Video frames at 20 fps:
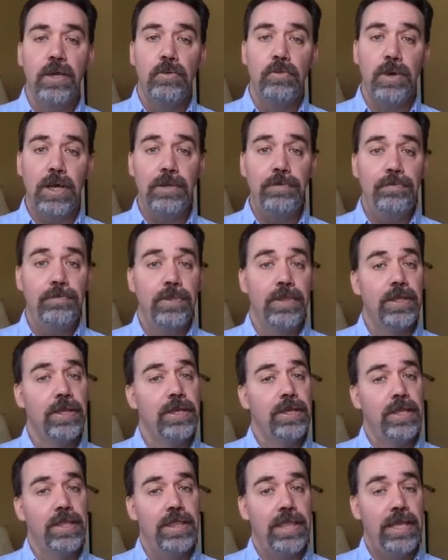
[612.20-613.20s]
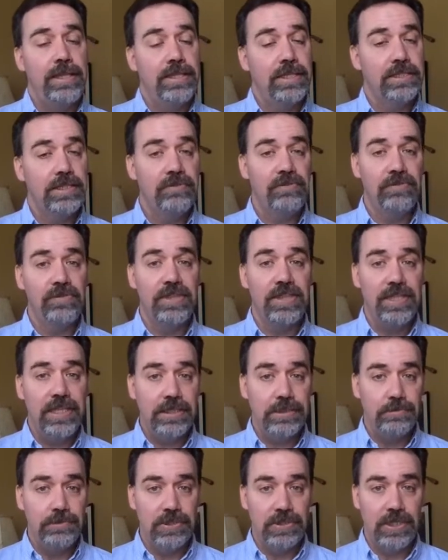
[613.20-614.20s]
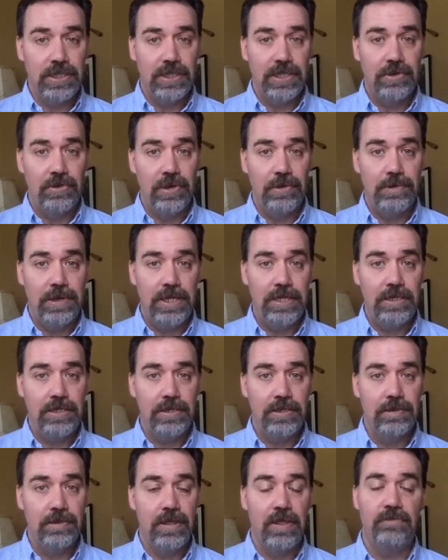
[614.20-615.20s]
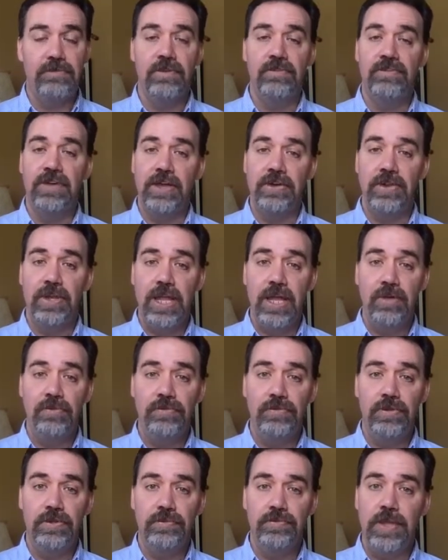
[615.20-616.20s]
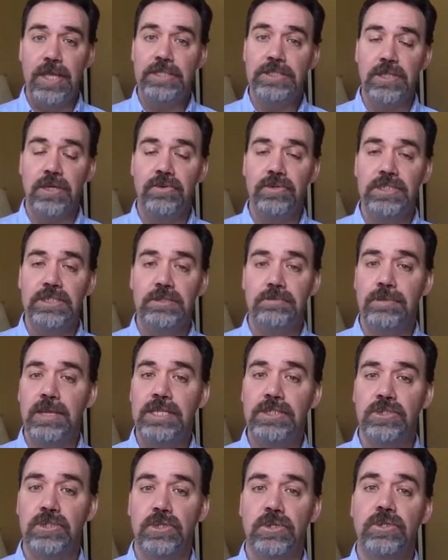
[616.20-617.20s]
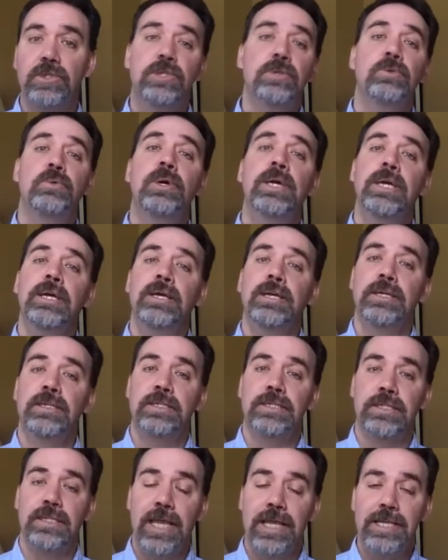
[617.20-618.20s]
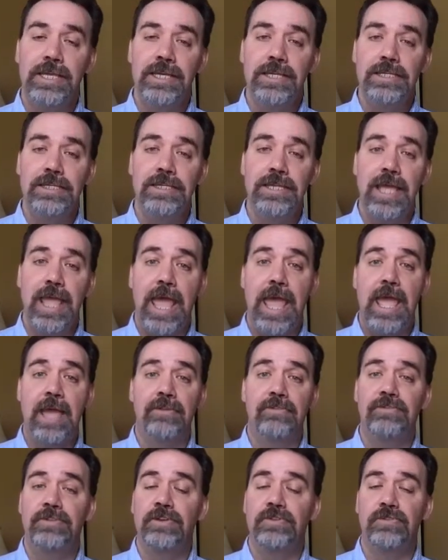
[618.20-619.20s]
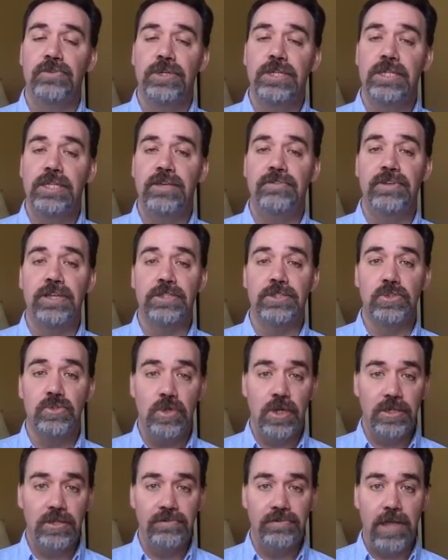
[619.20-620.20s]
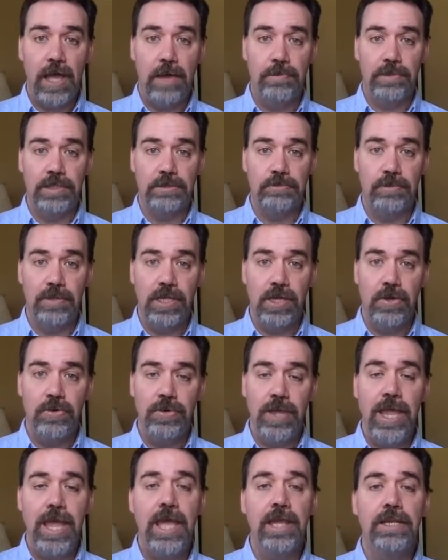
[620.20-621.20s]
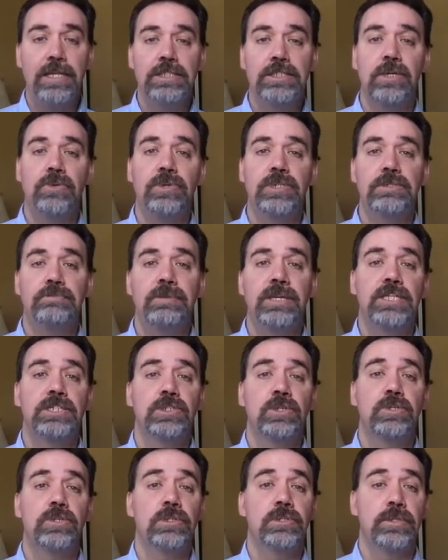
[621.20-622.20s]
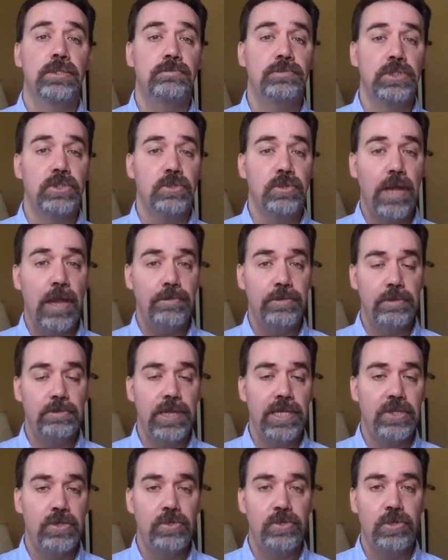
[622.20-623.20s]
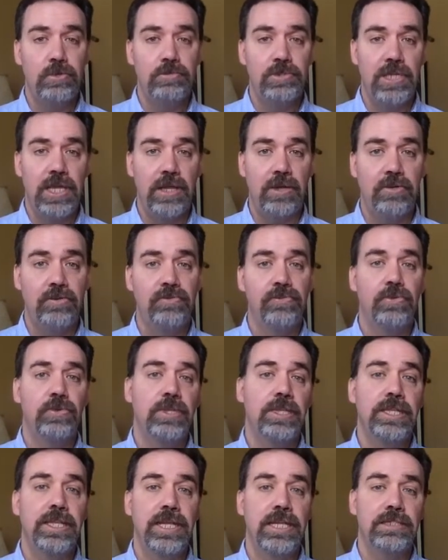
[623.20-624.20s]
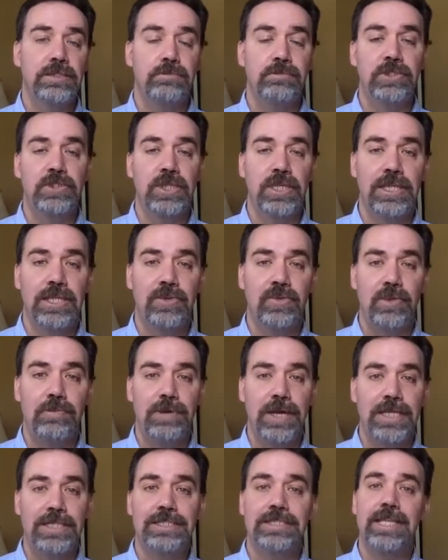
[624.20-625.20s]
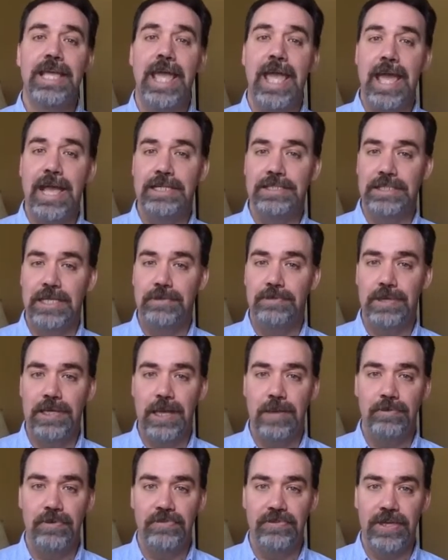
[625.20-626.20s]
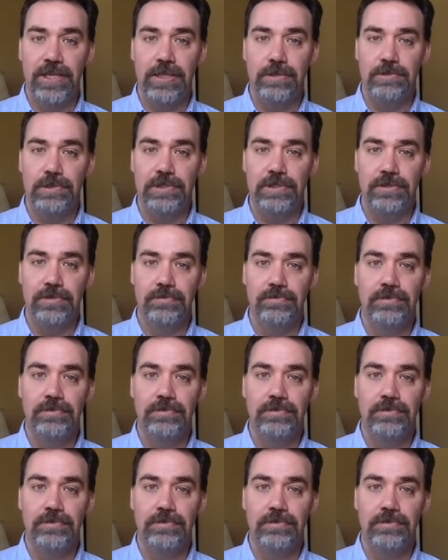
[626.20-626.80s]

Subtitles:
Well, That does it for this Music Theory Bite. If you found it helpful, as always, make sure you like it and feel free to leave constructive comments below. And as always, make sure you subscribe to my YouTube channel for the latest Music Theory Bites as they become available.